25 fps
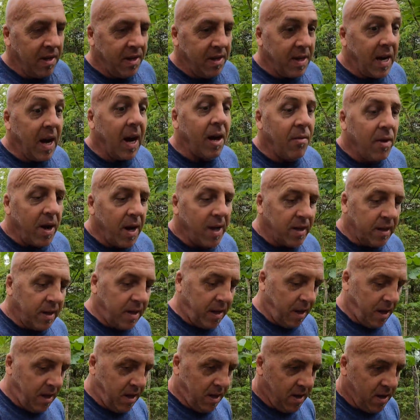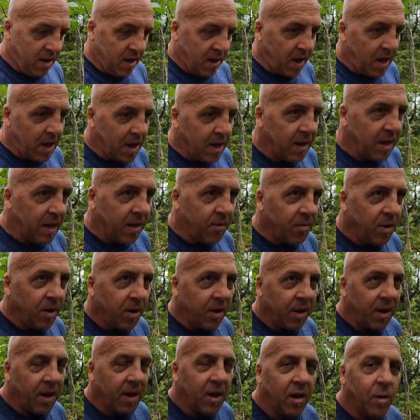directly. And it
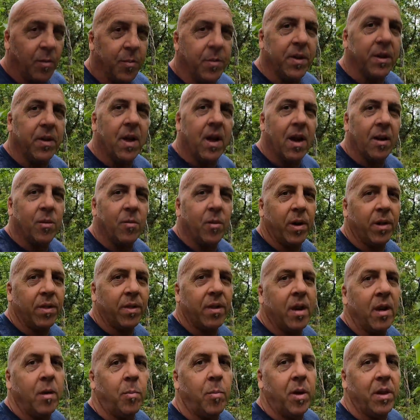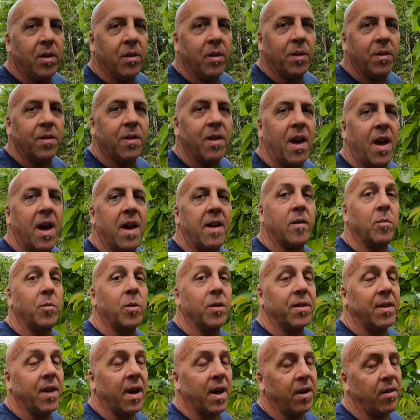really helped a lot with keeping those
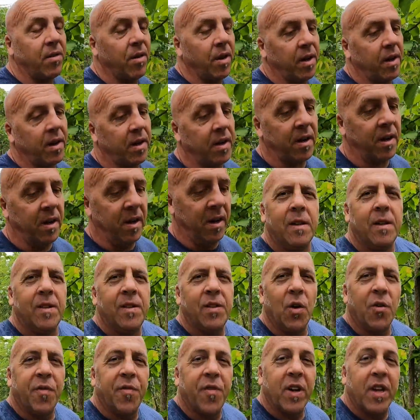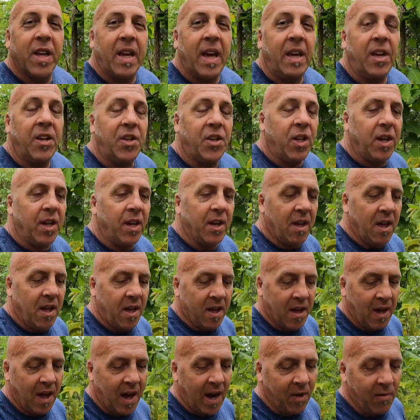animals hydrated. So for caging,
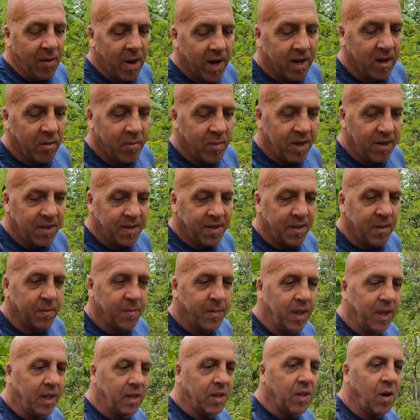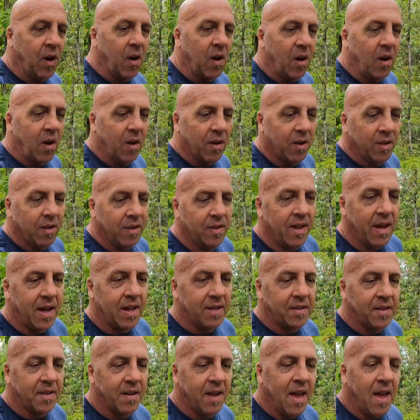I recommend something tall
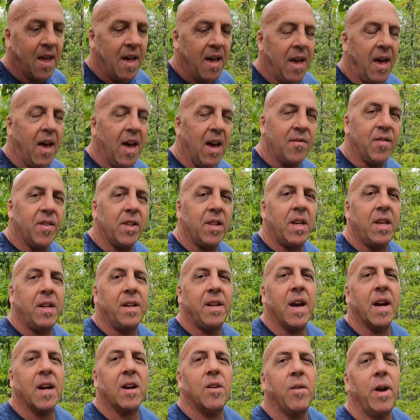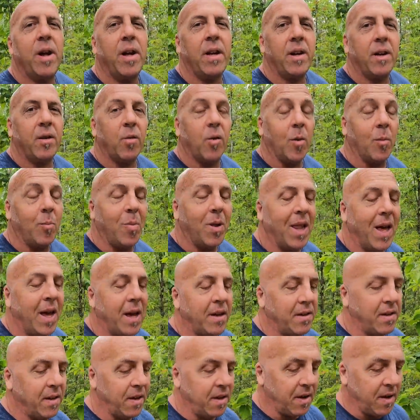that's heavily decorated or
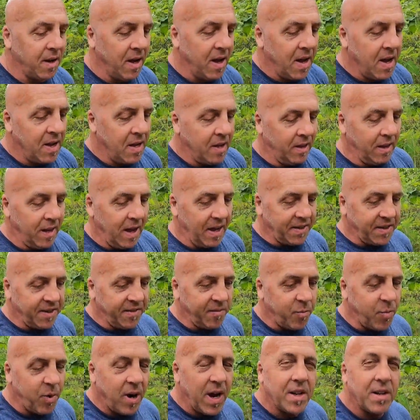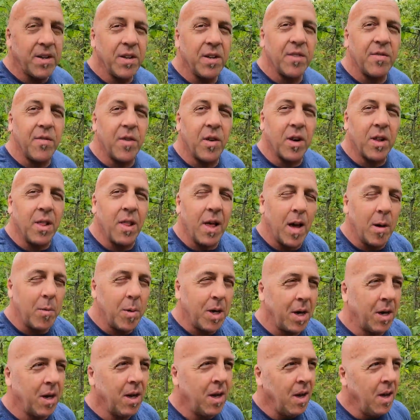planted, lots of branches for
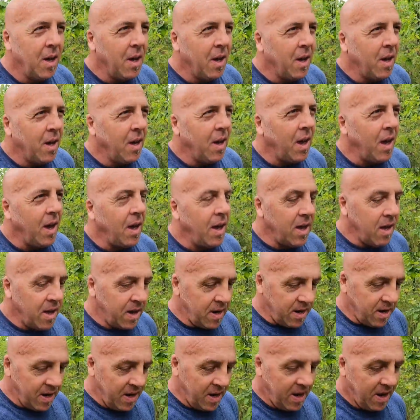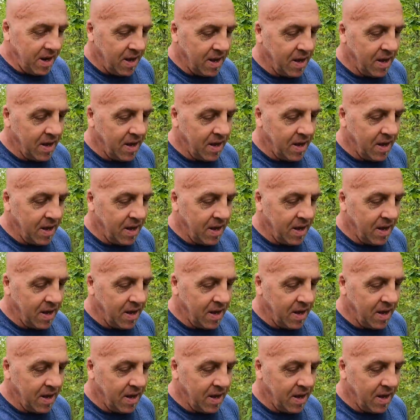climbing, and